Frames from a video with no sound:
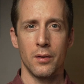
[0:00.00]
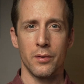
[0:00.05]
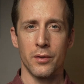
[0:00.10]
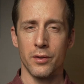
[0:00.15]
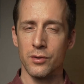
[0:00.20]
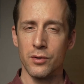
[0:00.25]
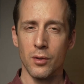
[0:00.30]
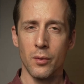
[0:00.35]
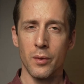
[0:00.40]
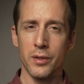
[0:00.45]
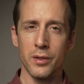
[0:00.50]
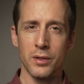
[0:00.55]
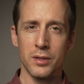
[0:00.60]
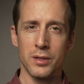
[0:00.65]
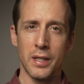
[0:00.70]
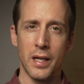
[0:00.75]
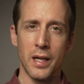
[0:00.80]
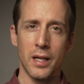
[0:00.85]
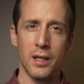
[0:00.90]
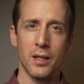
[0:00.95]
There's no
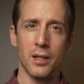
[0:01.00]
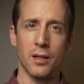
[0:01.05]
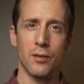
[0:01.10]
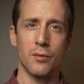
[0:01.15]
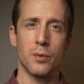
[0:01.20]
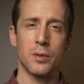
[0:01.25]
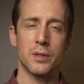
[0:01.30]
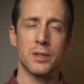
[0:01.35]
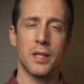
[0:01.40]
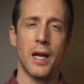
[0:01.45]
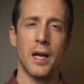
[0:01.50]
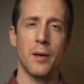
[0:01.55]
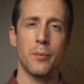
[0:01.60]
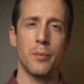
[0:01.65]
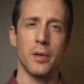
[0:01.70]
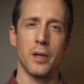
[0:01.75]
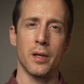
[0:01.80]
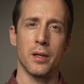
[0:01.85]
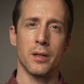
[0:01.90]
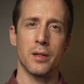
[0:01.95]
understanding of what's
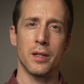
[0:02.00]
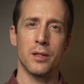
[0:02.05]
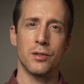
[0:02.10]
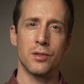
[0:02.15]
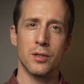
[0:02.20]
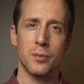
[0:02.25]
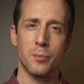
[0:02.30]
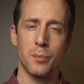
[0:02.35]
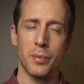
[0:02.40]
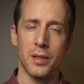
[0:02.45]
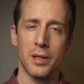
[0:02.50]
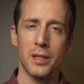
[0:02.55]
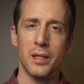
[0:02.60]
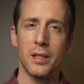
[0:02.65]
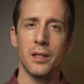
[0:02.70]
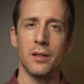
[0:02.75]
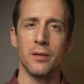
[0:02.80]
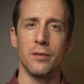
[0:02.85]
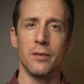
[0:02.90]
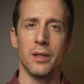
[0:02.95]
happening. They just
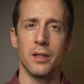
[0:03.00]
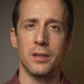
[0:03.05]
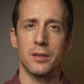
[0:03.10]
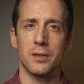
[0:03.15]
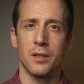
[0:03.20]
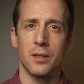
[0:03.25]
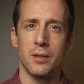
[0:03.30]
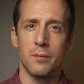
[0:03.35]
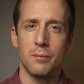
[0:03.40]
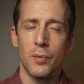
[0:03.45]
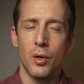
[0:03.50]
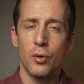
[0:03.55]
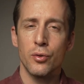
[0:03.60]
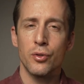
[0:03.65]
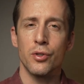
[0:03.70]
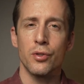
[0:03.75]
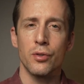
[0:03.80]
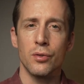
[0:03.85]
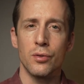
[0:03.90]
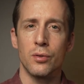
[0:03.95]
believe, and it's an
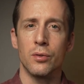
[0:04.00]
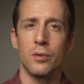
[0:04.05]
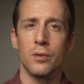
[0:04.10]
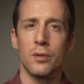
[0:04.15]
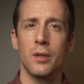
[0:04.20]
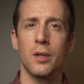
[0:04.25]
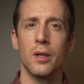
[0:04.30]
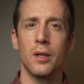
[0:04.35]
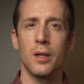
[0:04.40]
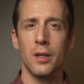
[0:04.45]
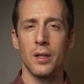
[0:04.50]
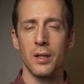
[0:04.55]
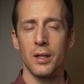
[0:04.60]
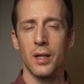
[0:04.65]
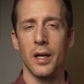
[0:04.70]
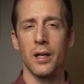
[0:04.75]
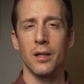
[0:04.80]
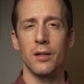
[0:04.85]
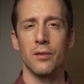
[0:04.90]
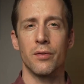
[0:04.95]
emotional
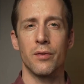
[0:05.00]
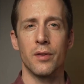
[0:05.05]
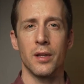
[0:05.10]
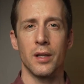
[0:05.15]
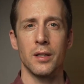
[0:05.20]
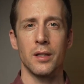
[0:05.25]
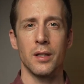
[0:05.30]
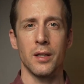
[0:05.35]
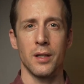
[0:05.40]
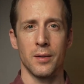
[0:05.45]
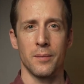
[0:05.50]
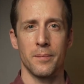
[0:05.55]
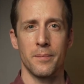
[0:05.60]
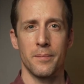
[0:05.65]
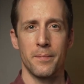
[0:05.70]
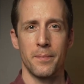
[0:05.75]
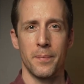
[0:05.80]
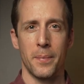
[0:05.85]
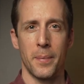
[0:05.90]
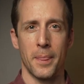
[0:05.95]
kind of thinking
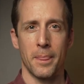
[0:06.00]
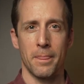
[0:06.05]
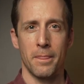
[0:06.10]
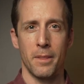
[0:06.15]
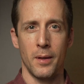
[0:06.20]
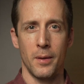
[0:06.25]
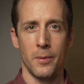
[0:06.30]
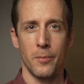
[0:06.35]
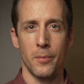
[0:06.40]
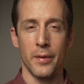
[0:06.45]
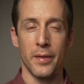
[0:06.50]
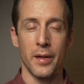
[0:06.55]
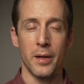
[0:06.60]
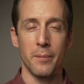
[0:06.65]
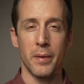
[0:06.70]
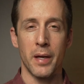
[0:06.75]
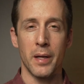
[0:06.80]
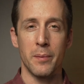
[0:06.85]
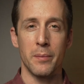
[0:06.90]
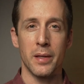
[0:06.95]
where they
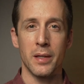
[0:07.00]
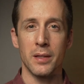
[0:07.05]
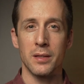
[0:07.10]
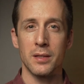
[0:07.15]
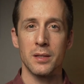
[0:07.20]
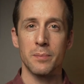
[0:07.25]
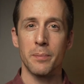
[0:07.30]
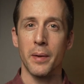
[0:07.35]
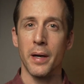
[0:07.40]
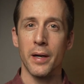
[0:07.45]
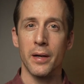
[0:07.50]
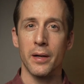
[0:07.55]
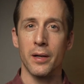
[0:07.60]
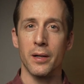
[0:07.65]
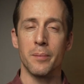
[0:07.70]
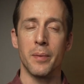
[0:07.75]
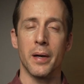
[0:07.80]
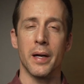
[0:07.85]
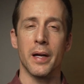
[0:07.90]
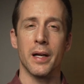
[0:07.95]
may be
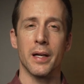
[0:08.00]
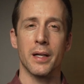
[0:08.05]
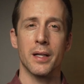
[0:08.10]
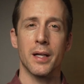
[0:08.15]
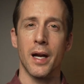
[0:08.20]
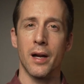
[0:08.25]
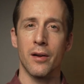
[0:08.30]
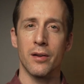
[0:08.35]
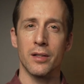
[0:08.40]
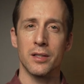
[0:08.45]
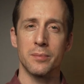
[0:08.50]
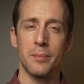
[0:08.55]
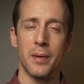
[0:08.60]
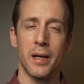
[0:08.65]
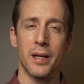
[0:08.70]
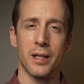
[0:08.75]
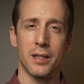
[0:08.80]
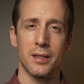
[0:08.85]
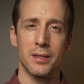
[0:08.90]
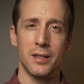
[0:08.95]
inspired by a
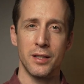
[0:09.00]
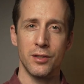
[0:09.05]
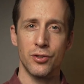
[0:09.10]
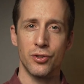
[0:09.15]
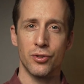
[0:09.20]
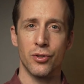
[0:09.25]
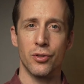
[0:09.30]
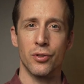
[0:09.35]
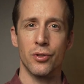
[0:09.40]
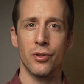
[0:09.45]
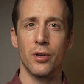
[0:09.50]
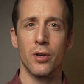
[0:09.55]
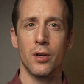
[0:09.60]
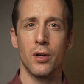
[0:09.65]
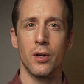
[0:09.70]
charismatic teacher